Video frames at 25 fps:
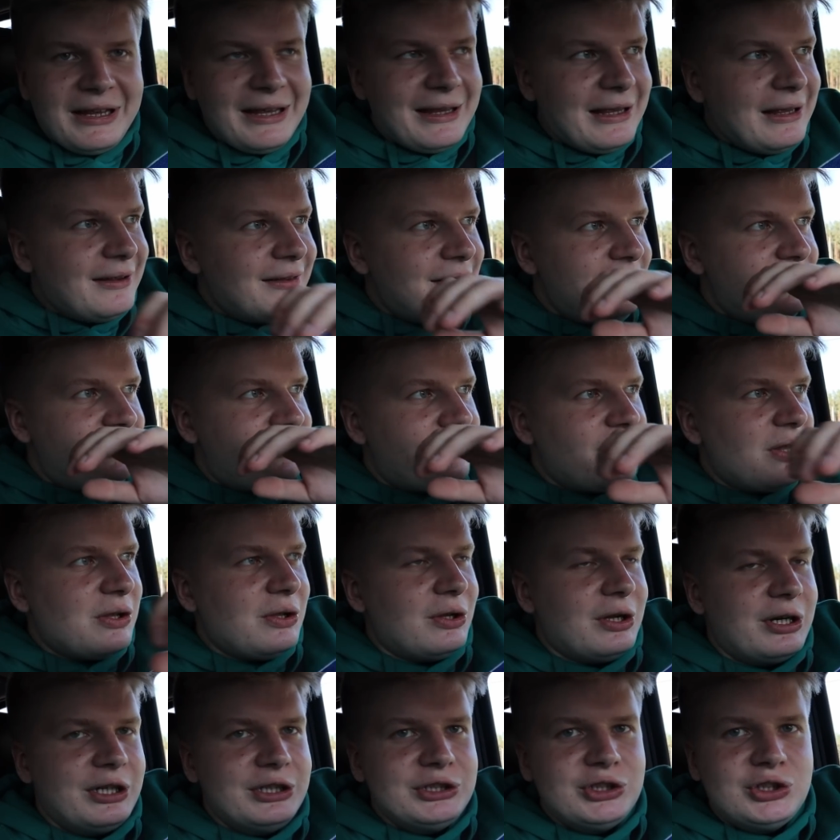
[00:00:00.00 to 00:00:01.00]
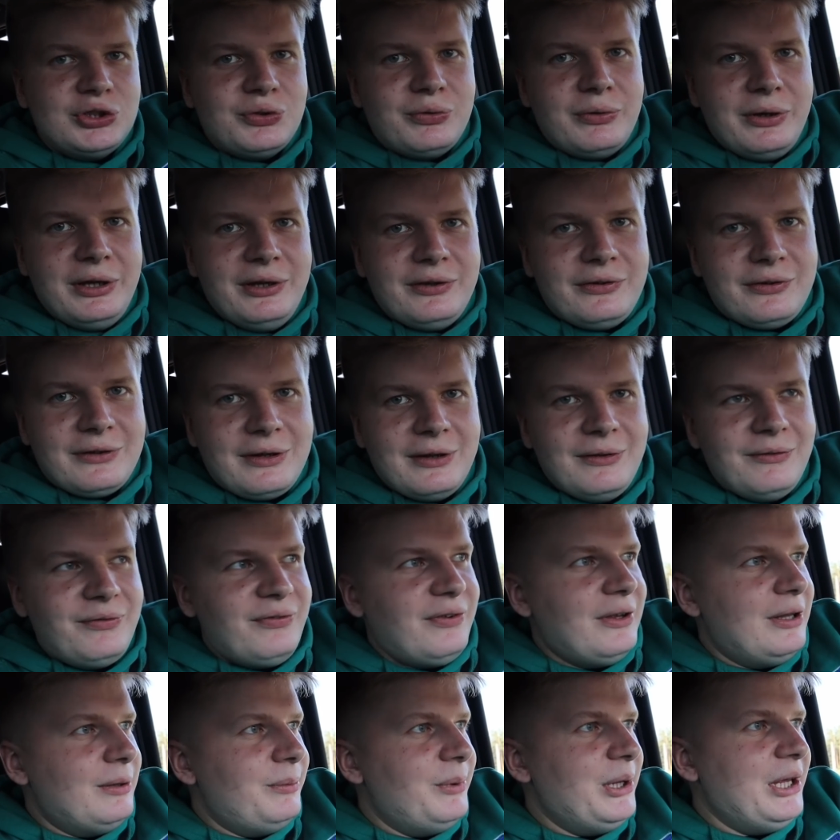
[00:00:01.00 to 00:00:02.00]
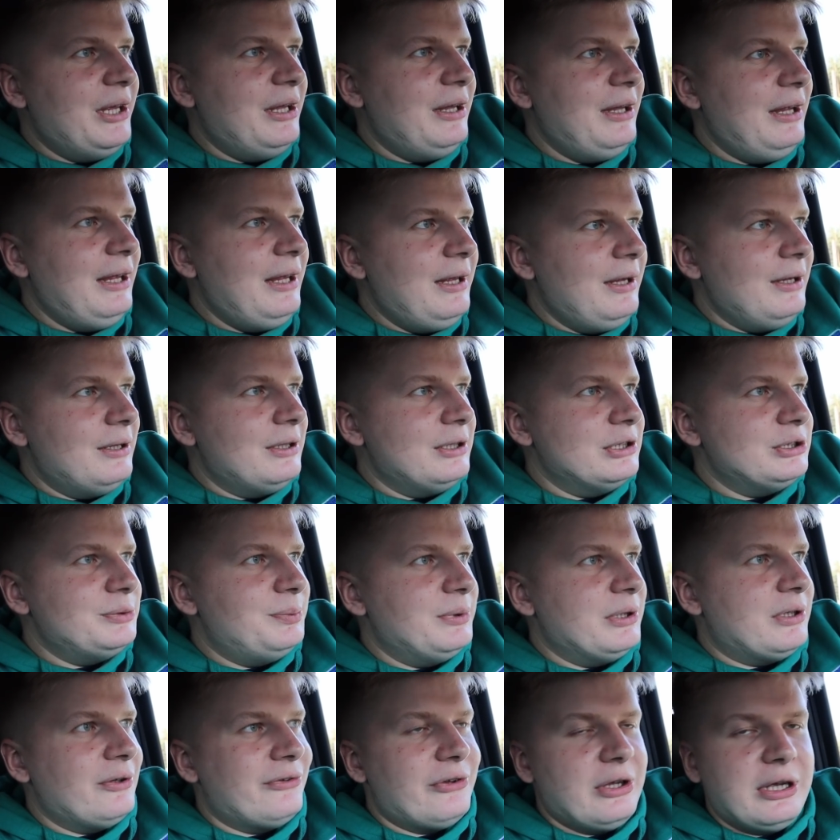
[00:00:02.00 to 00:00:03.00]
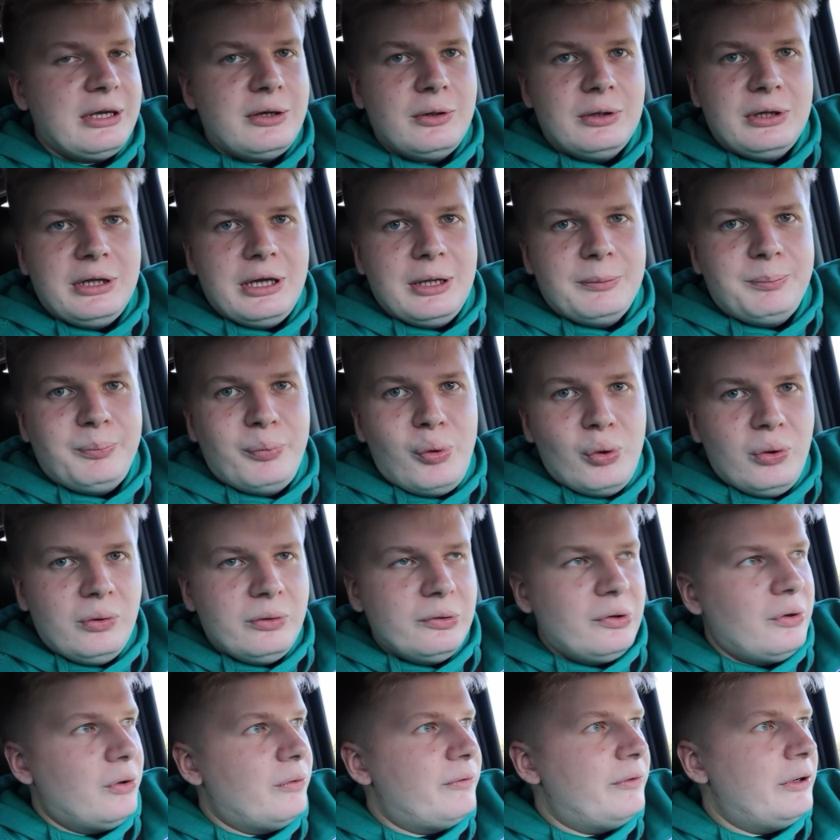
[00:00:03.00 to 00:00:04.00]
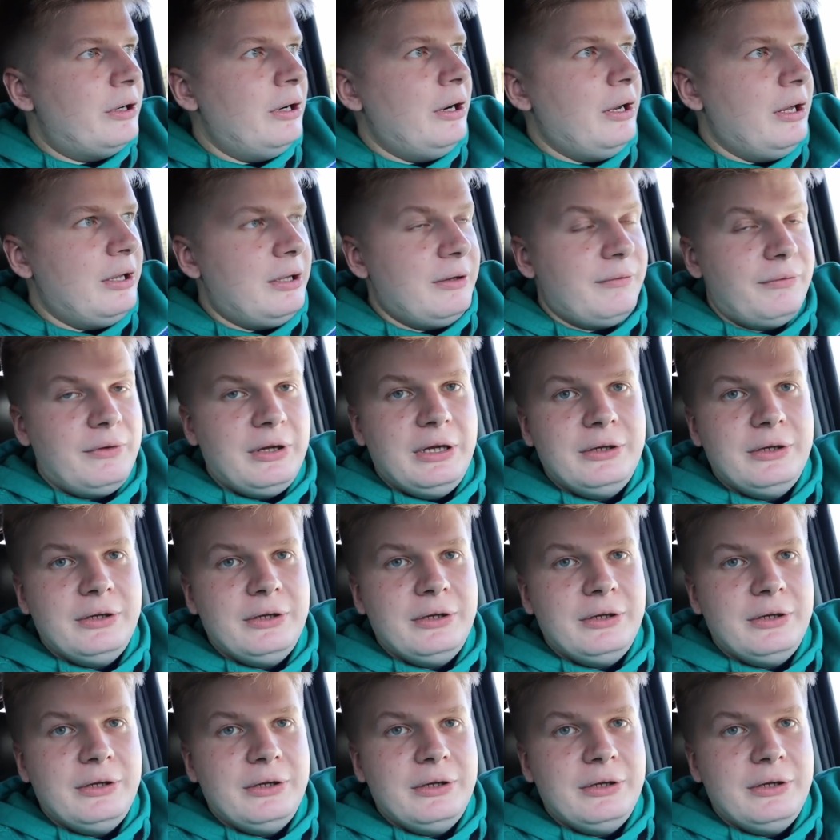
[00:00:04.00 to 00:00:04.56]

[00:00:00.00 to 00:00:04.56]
Taking this large risk and filming in English, because I could get pulled over, and if